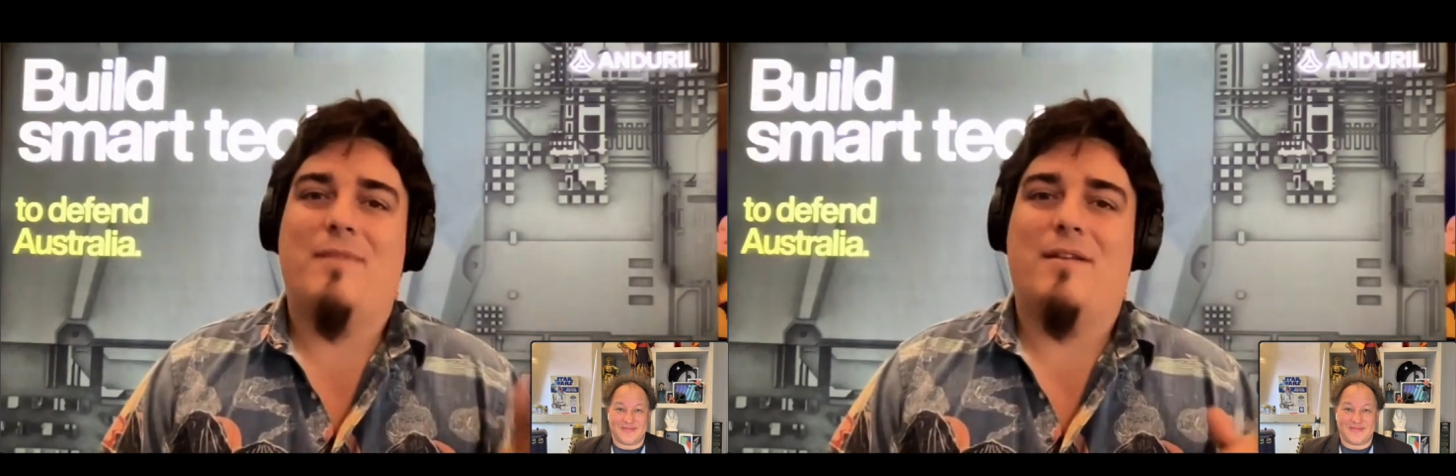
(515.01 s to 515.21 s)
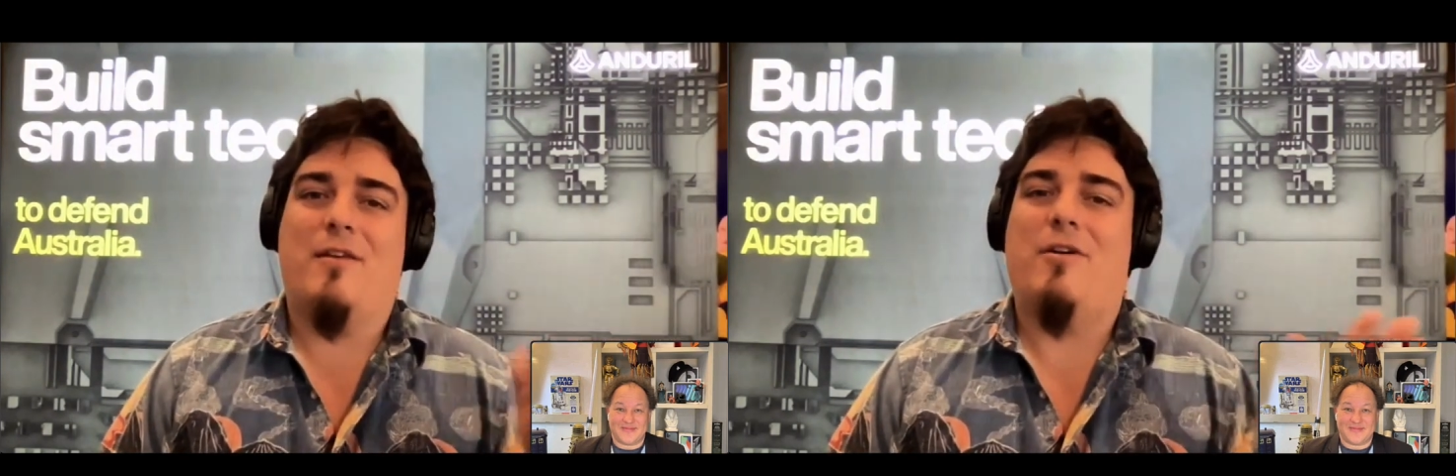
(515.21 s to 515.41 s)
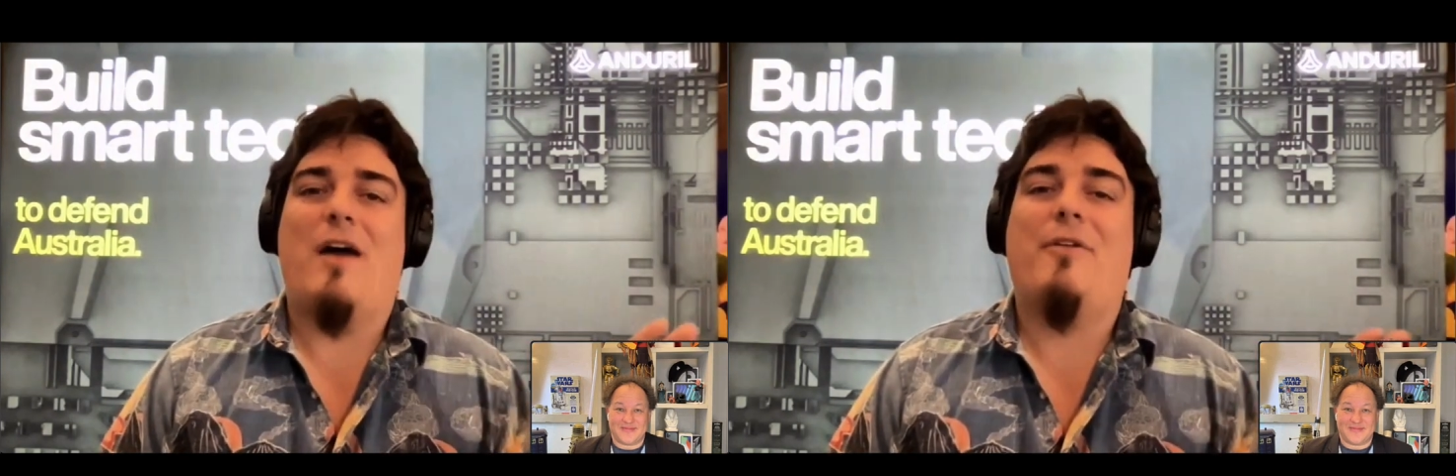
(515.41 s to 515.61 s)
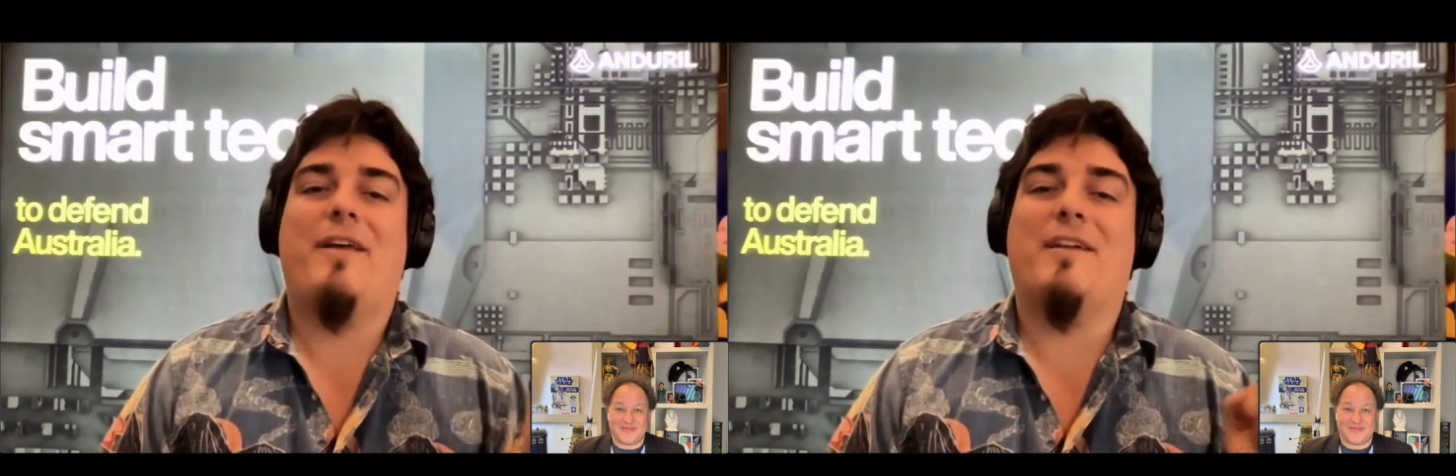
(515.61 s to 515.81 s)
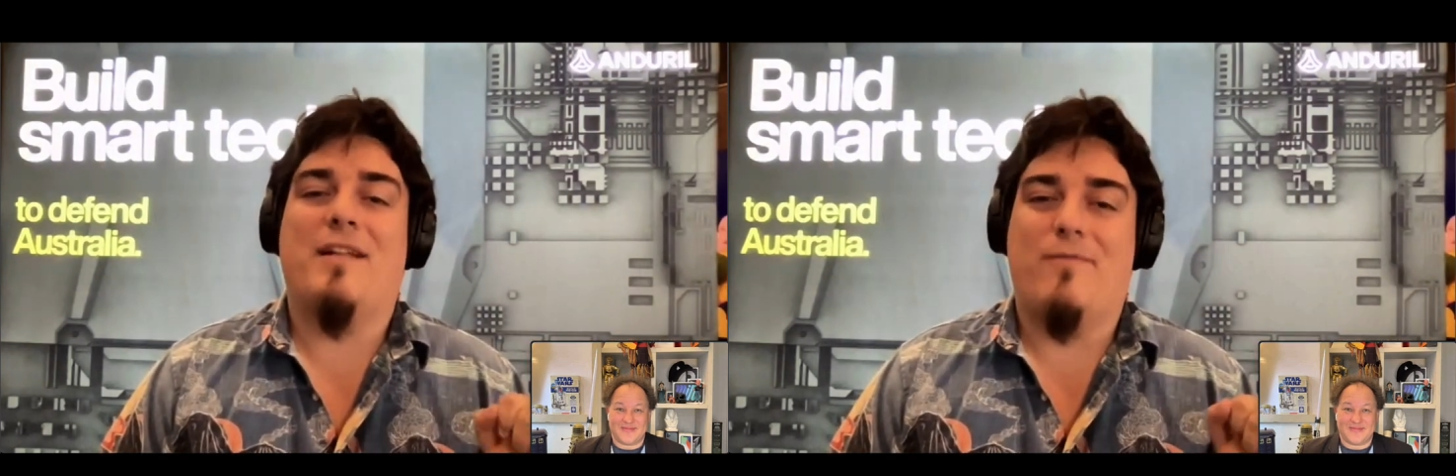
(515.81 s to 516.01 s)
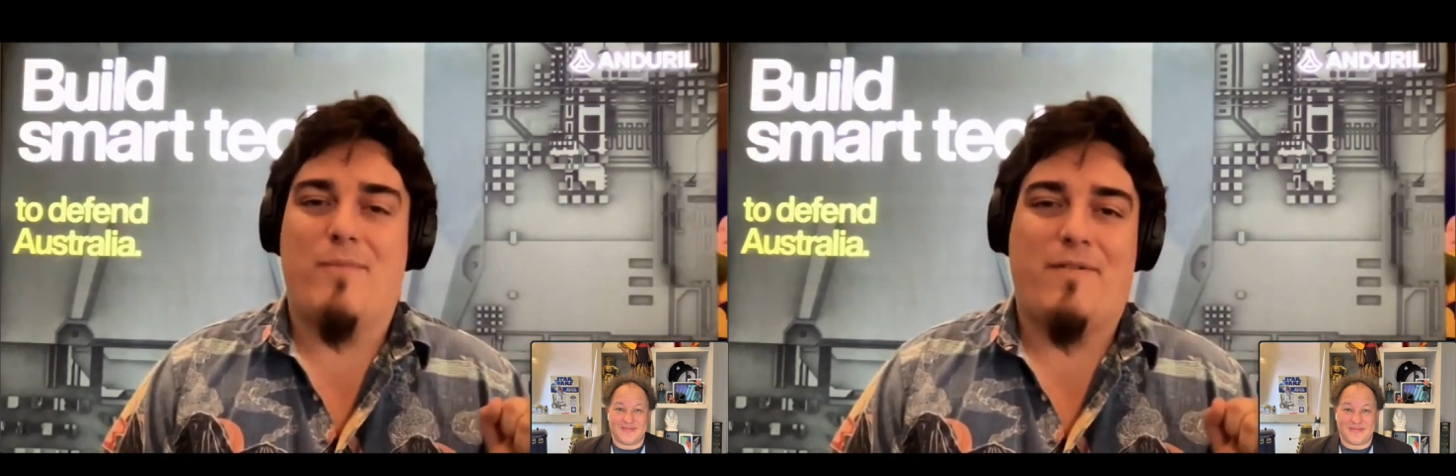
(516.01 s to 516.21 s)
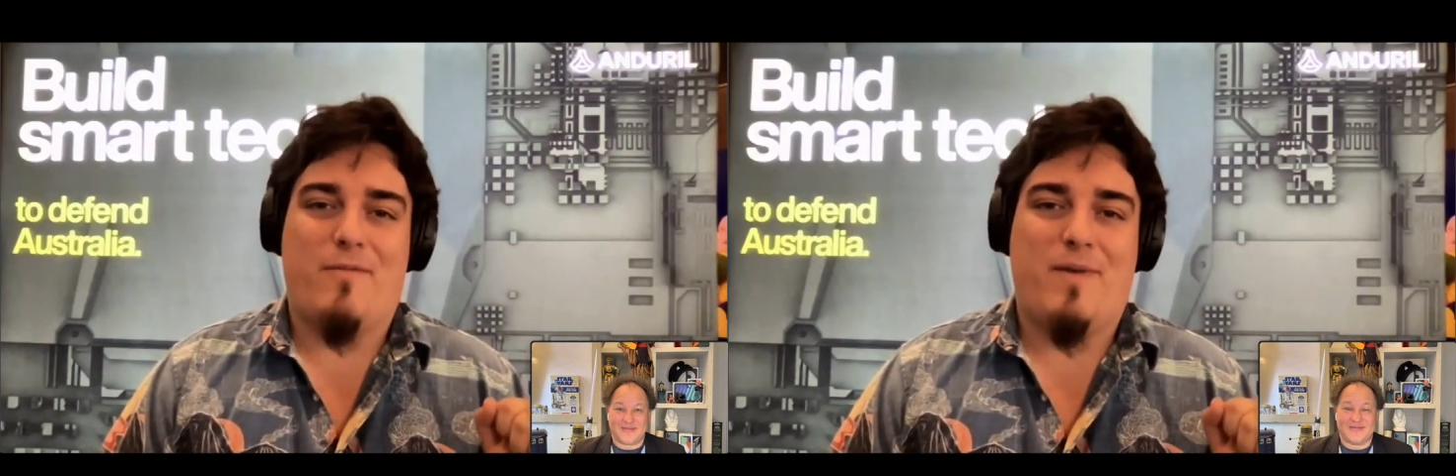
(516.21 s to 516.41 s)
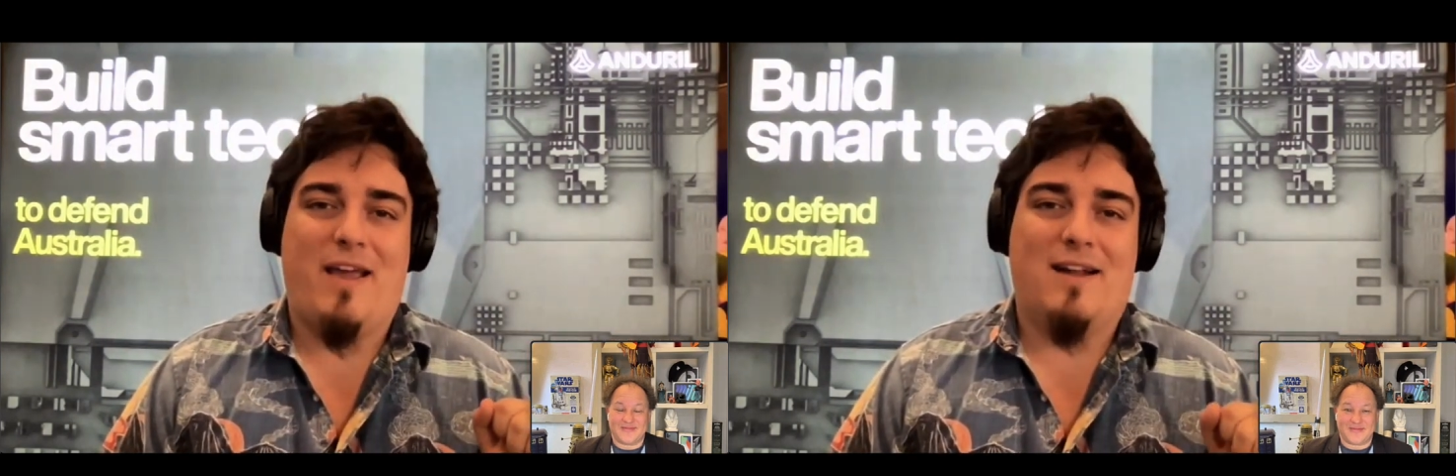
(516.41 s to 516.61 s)
it's it'll I don't think it'll ever be
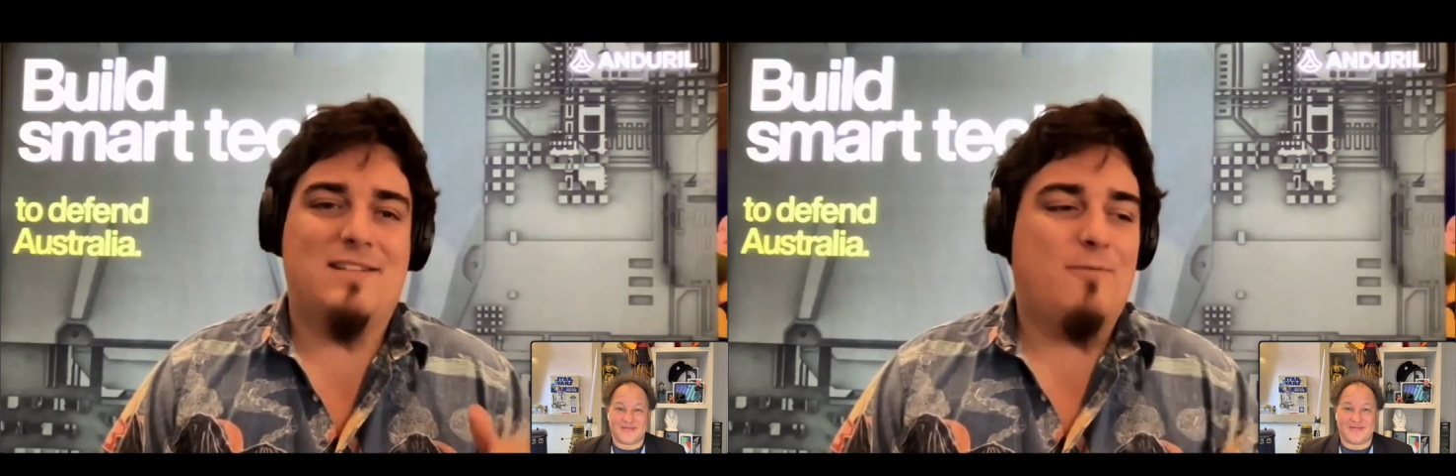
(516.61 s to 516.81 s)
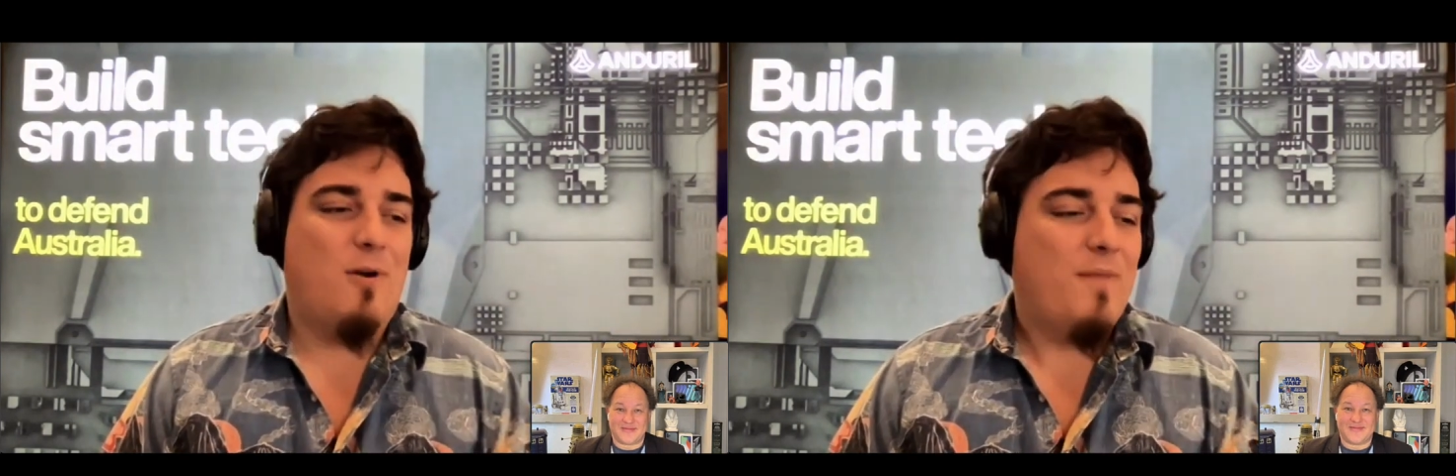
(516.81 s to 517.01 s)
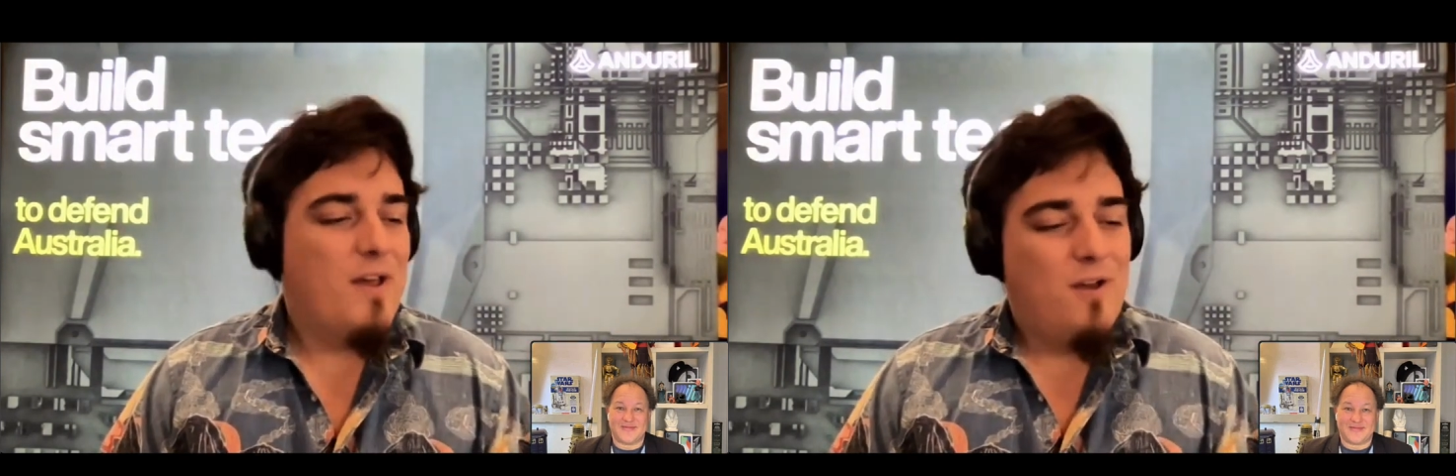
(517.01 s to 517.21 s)
for me." And I say, "Well,